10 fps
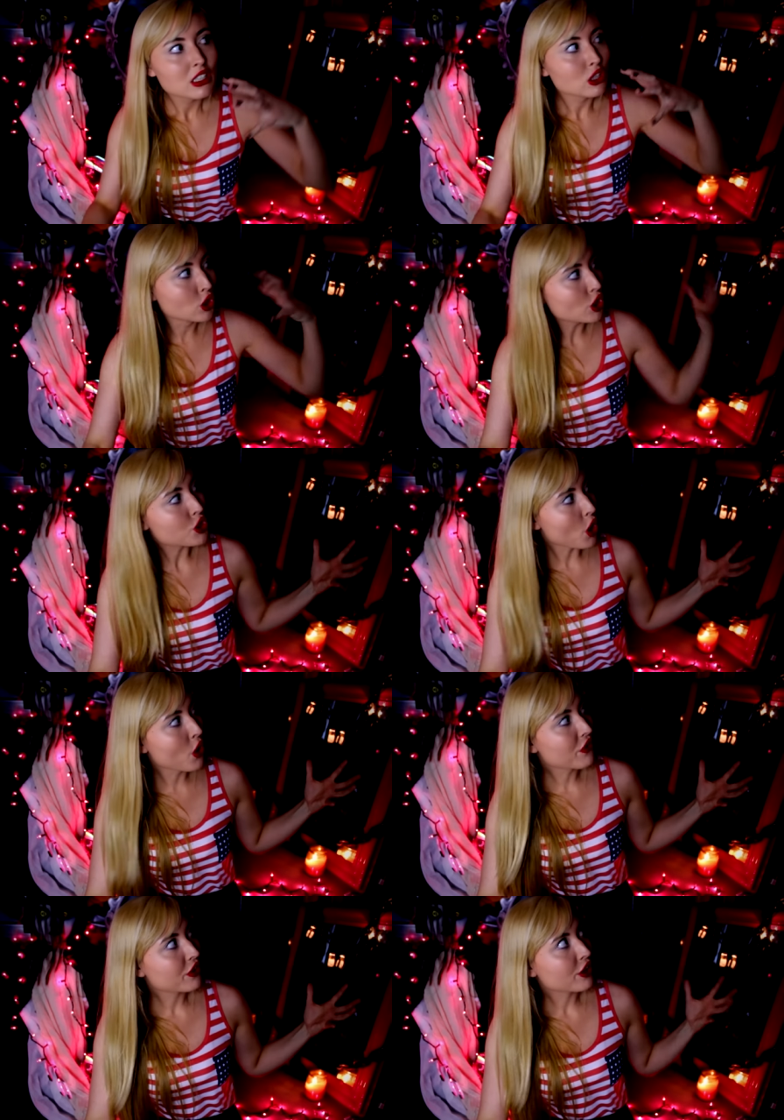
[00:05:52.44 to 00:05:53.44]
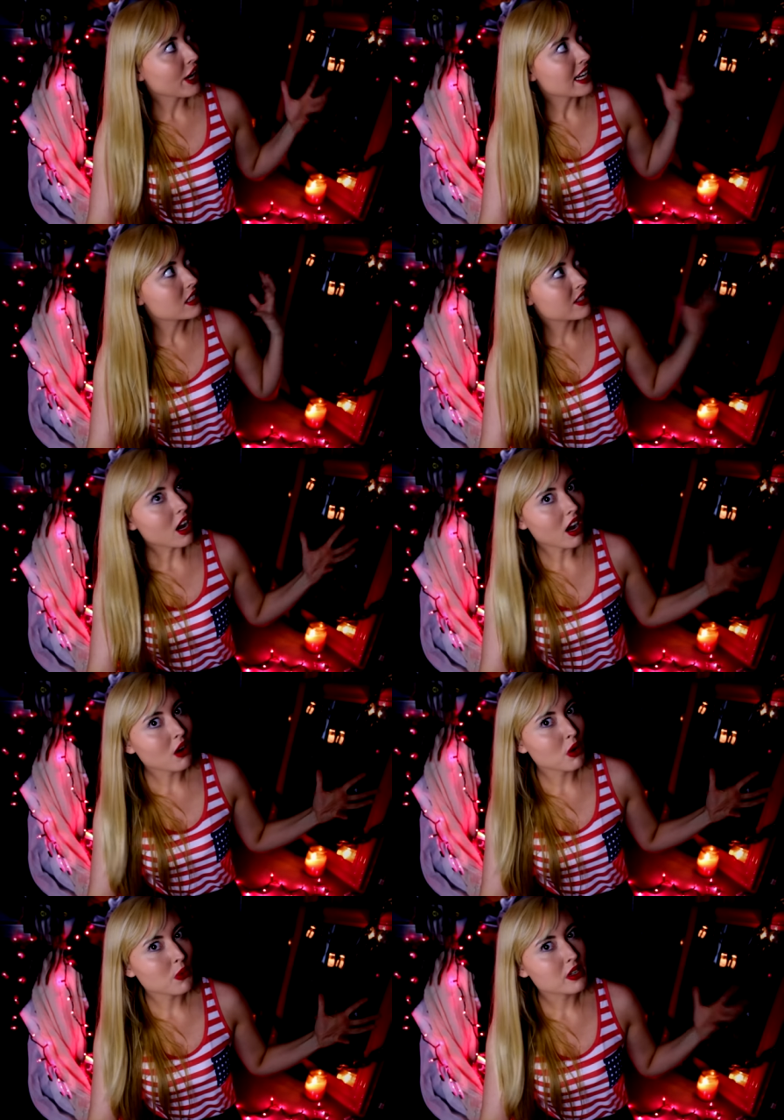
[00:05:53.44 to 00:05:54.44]
looked over and
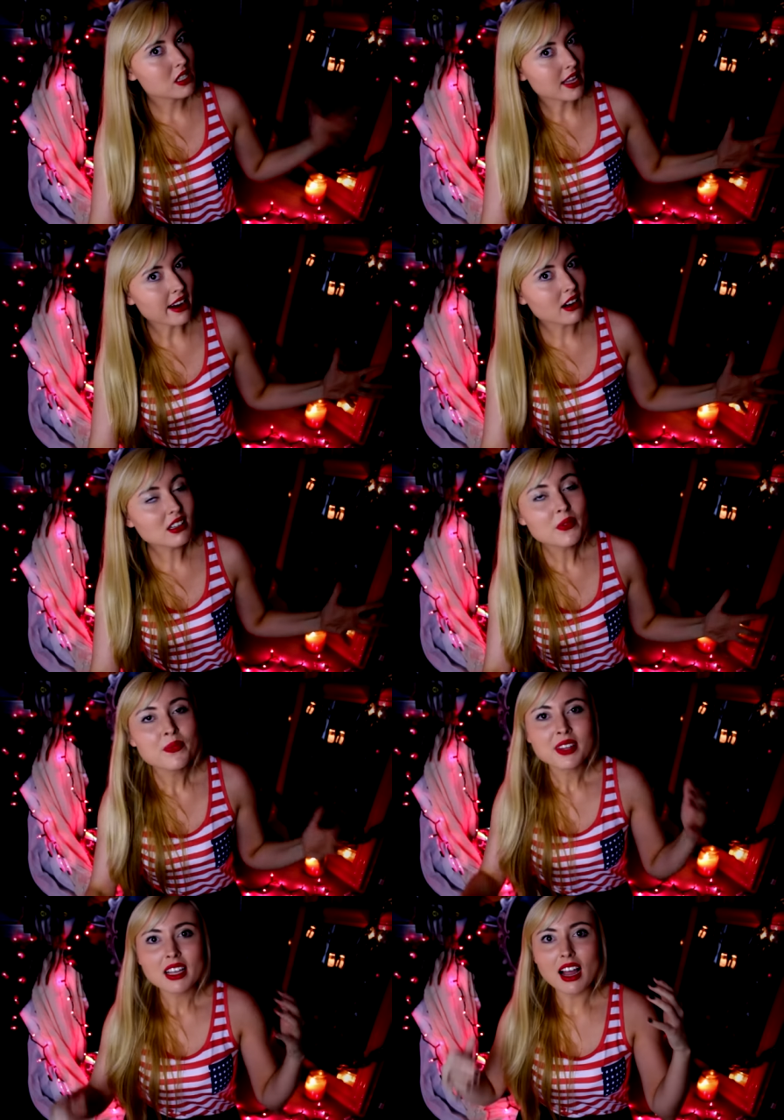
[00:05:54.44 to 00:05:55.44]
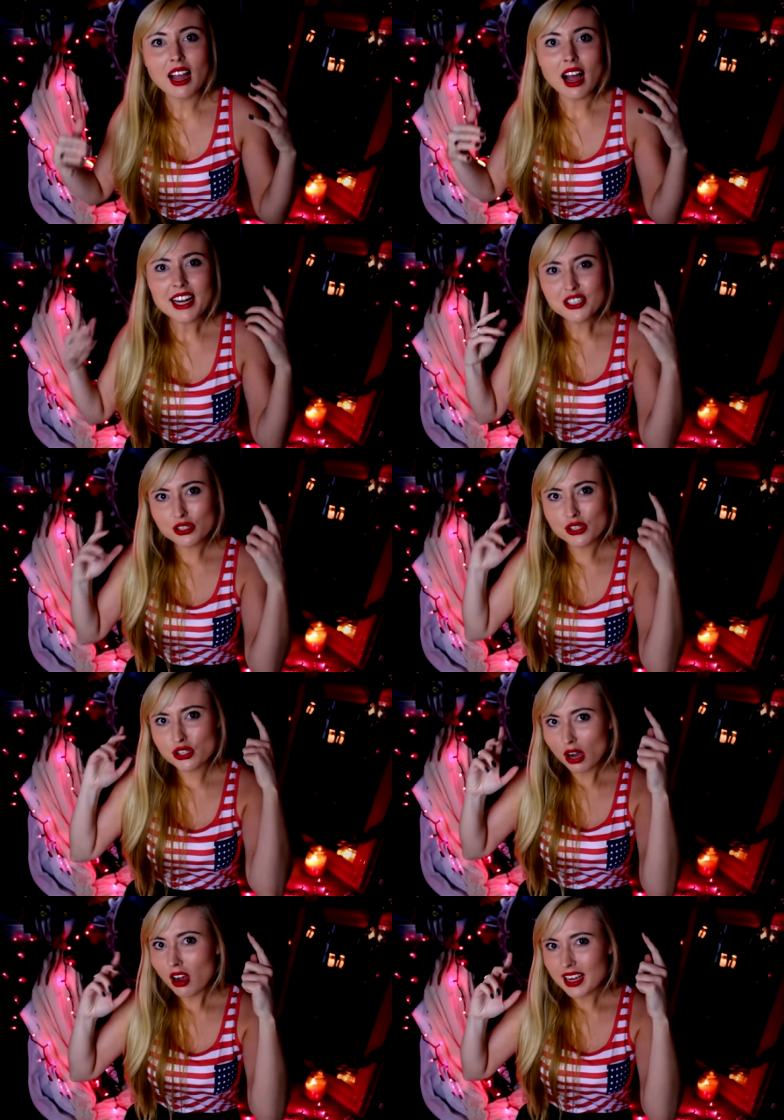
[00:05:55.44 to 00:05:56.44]
saw what was there, I just
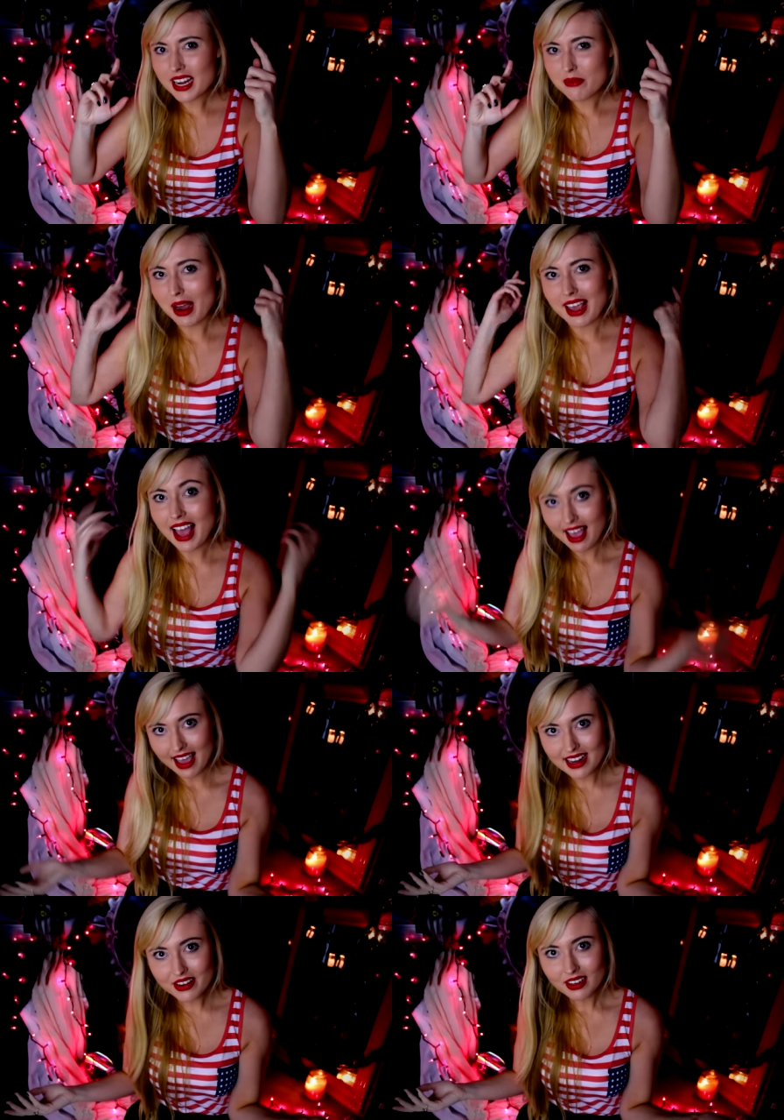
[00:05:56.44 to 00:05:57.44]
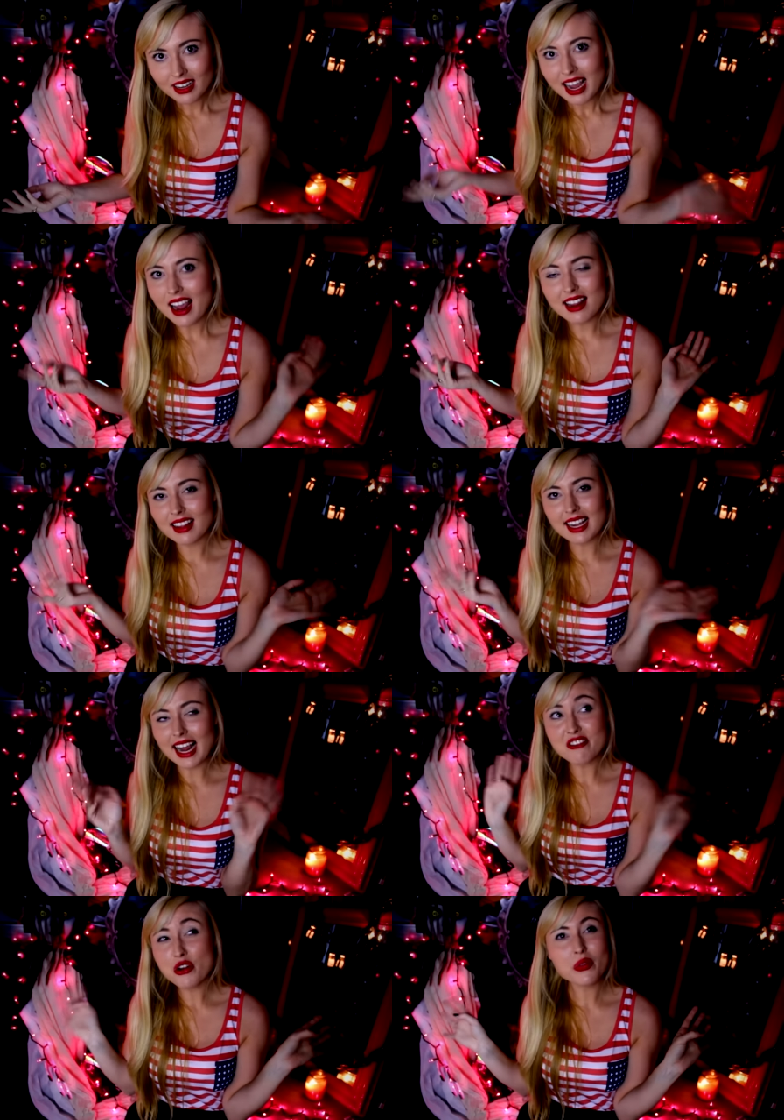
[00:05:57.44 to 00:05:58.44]
saw it in my head. And
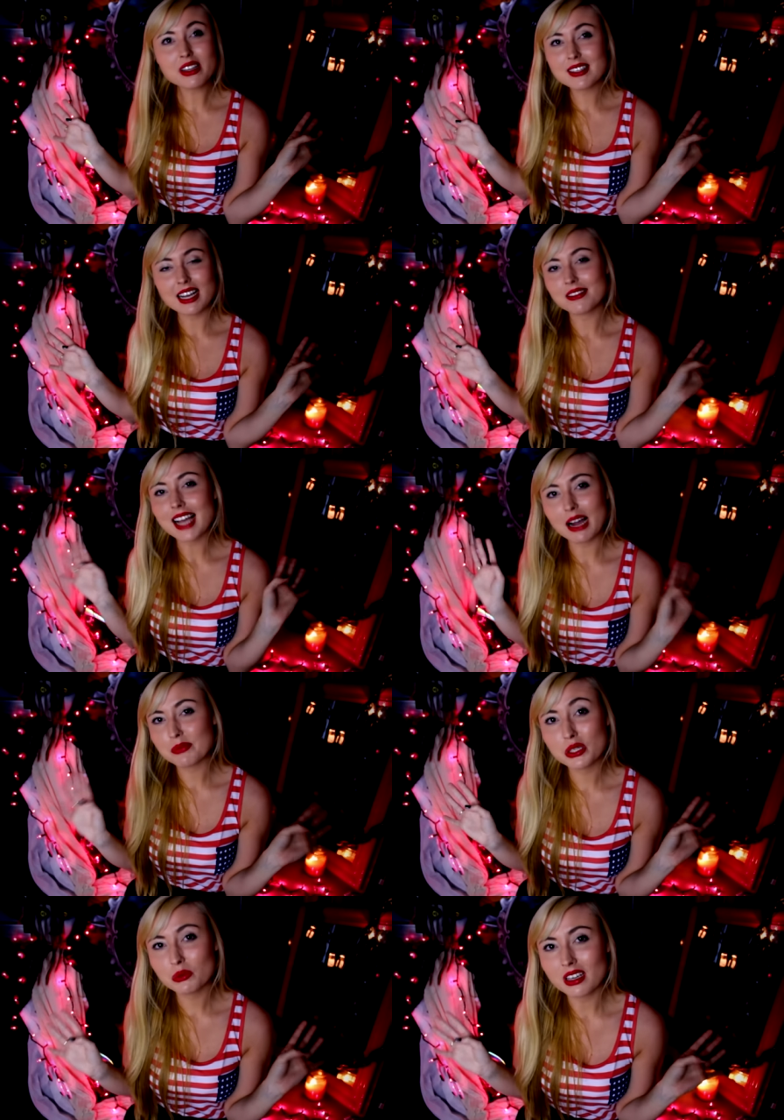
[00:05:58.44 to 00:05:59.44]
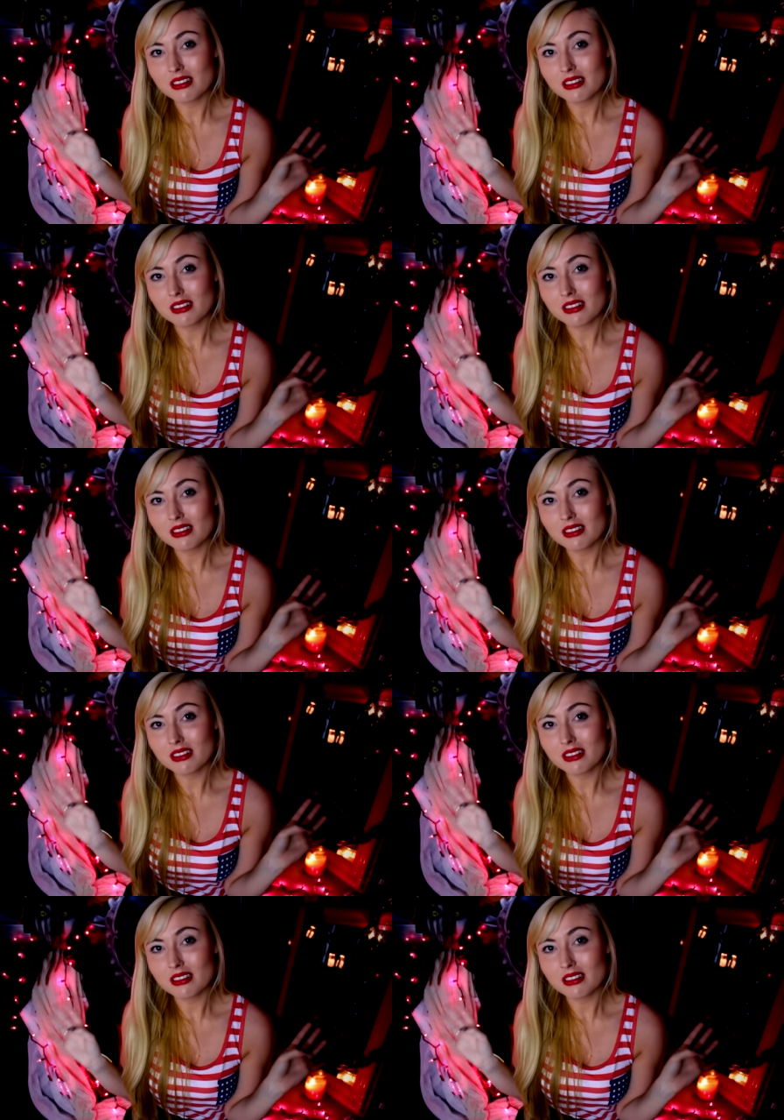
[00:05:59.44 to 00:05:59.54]
like, I know that sounds absolutely